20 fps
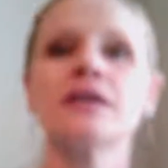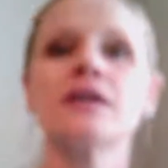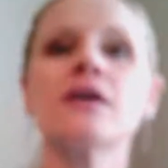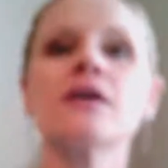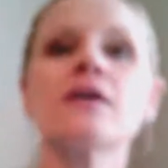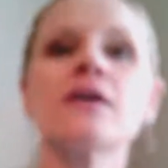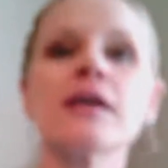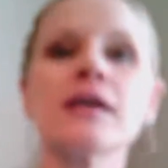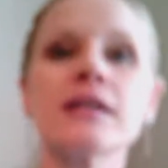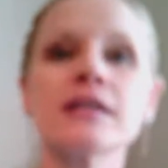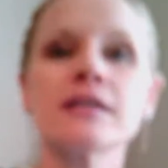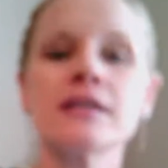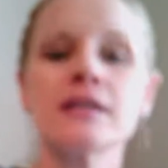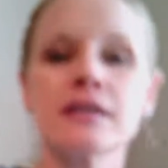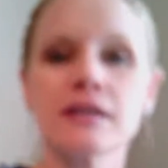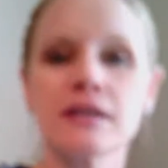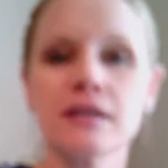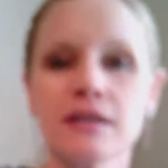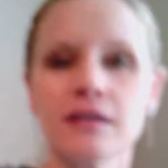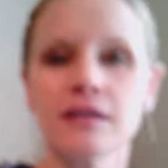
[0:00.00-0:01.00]
All right,
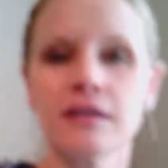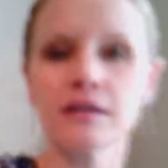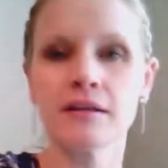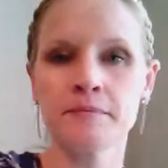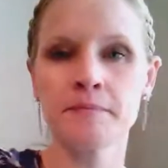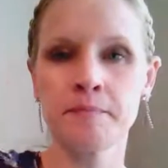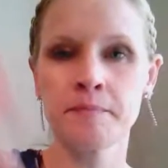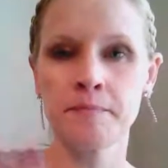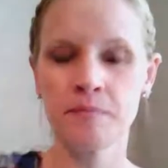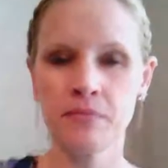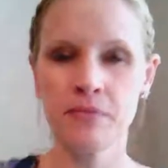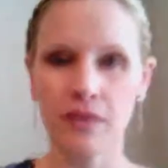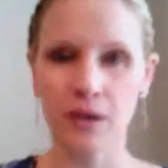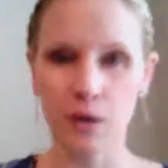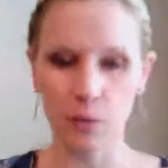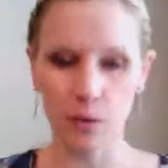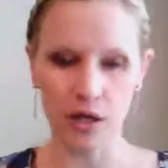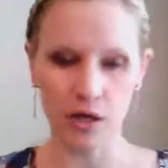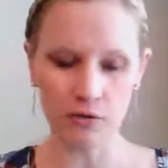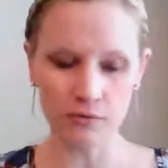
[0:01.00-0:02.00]

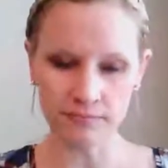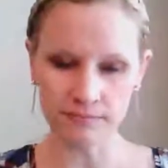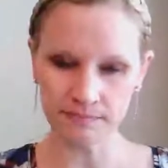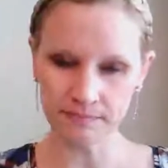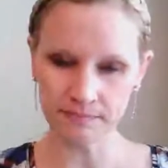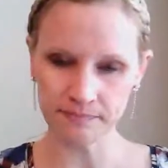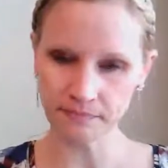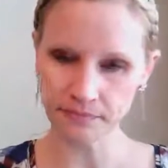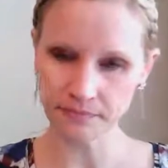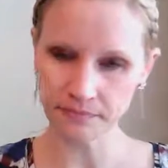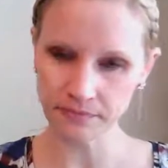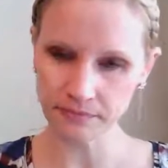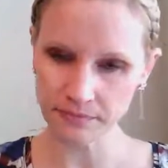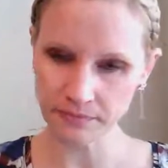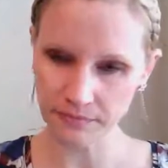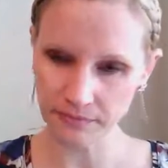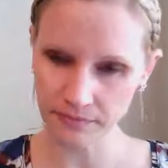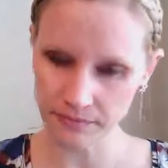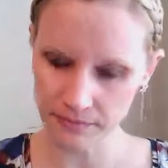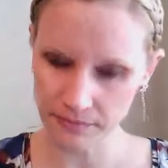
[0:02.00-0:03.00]
there we go.
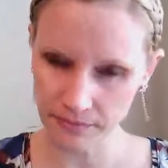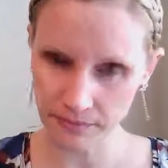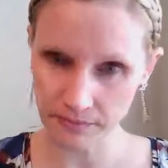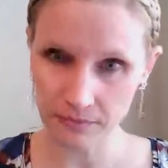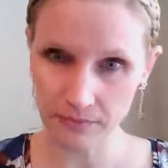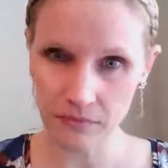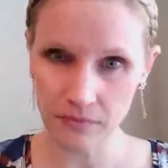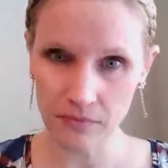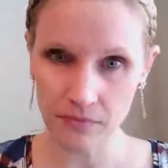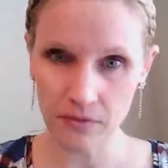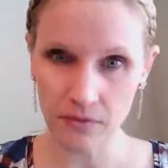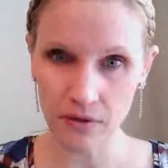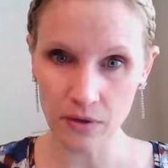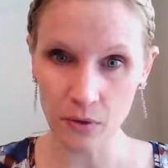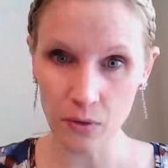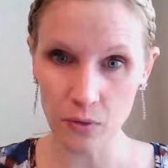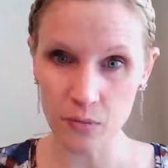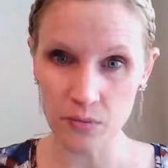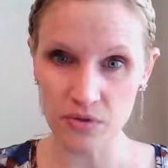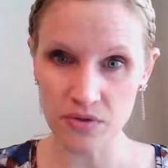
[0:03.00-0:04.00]

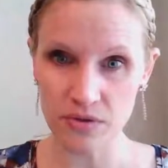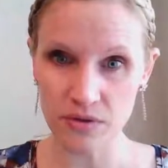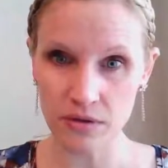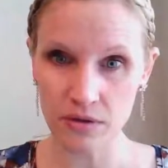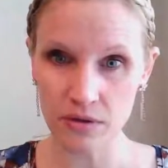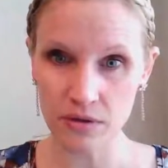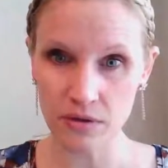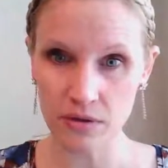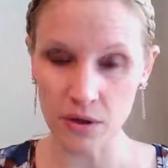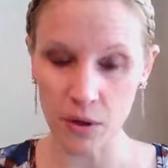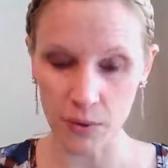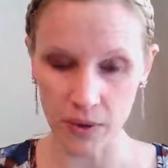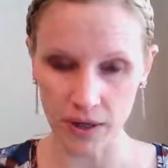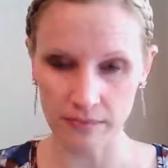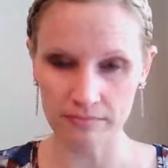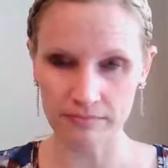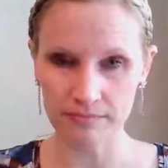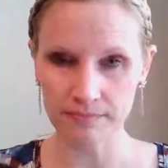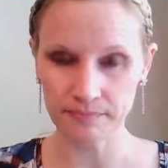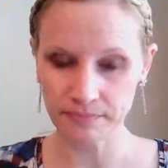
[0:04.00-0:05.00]
Oops. Okay.